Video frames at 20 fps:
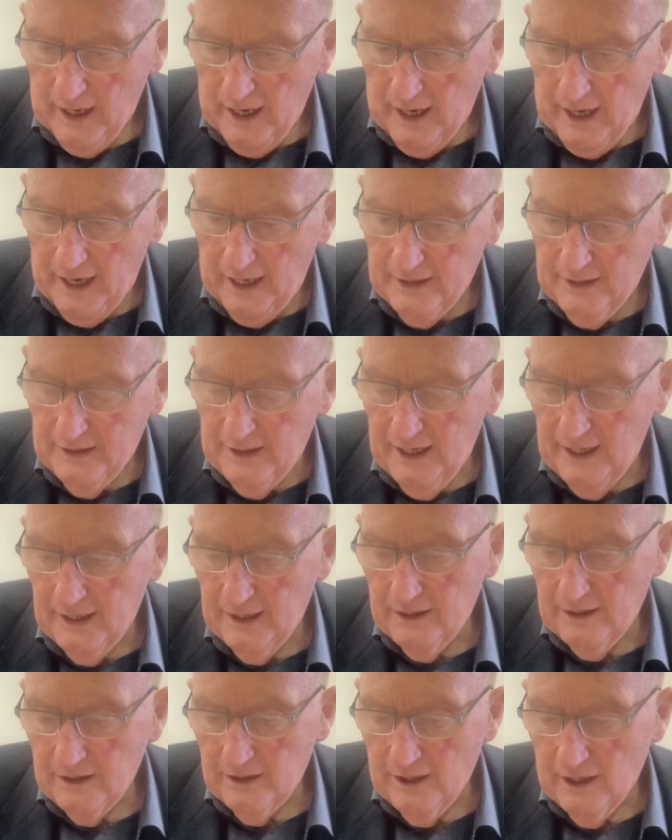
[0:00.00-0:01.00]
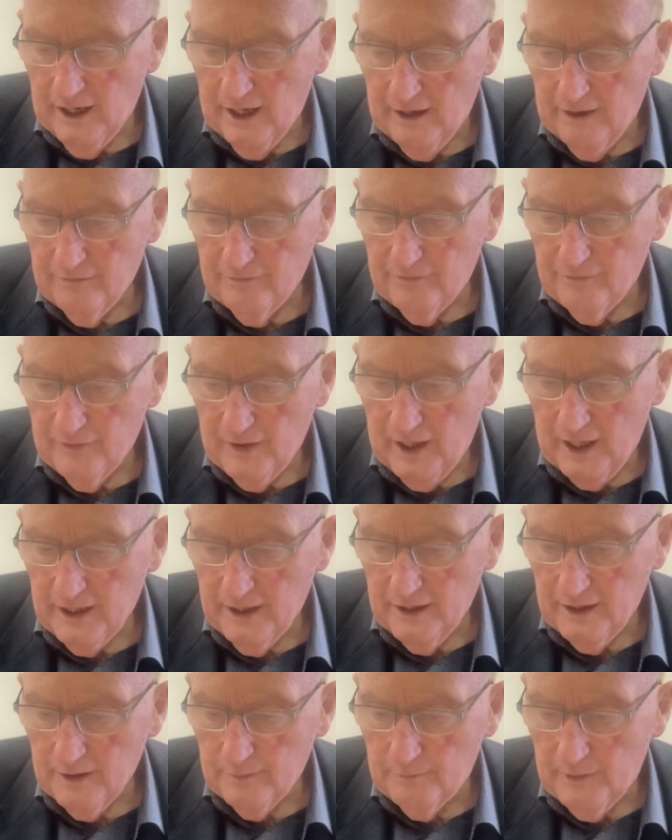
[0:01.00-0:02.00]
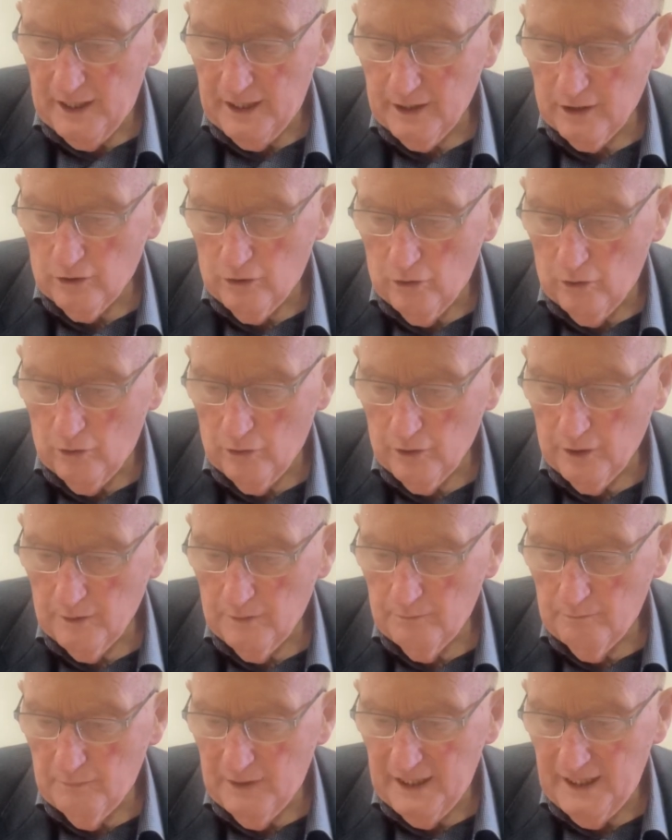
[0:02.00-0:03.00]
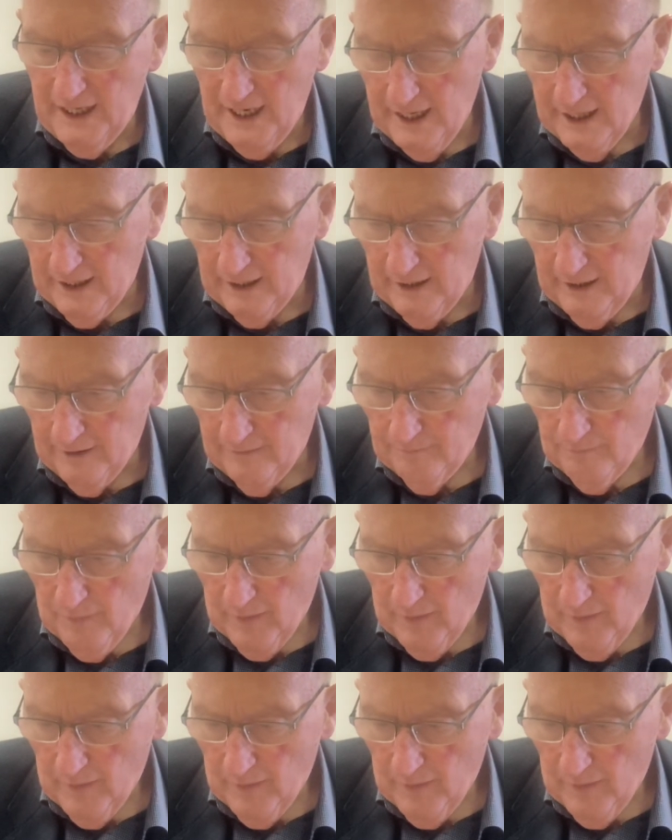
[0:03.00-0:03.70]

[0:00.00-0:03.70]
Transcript: And then you have another man called Manaen.